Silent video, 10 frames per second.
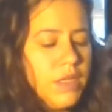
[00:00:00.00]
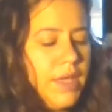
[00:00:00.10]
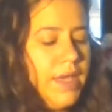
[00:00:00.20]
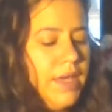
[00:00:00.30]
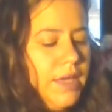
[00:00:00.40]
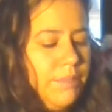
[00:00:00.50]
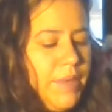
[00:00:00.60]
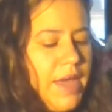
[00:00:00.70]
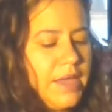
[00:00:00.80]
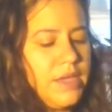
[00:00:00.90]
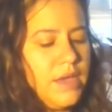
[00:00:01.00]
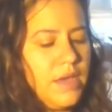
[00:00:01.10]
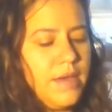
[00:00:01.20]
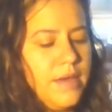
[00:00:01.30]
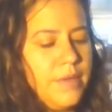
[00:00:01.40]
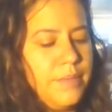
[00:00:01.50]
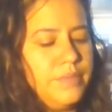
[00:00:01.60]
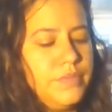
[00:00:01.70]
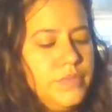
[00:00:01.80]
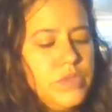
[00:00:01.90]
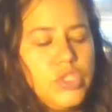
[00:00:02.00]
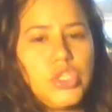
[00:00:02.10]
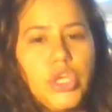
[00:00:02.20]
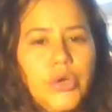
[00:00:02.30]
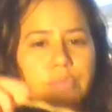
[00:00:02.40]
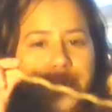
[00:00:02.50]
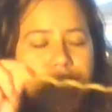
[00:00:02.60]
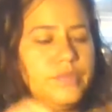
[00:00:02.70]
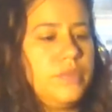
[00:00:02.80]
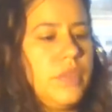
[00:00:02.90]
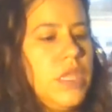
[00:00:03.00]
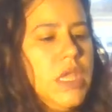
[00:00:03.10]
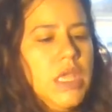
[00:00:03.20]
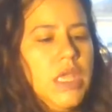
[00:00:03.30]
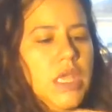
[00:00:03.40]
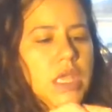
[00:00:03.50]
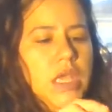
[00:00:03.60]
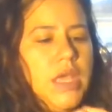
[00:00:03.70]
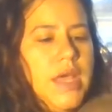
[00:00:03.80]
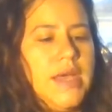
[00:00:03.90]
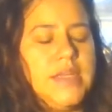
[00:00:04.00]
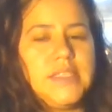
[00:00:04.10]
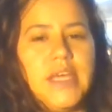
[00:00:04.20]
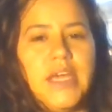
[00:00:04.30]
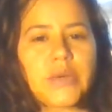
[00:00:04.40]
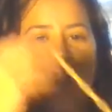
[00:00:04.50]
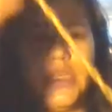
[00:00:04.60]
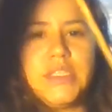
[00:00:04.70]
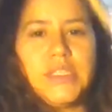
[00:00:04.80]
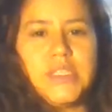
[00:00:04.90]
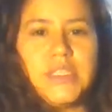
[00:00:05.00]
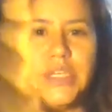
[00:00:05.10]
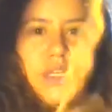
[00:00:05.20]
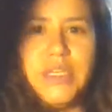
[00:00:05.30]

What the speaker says: Hey, I'm back. So as I was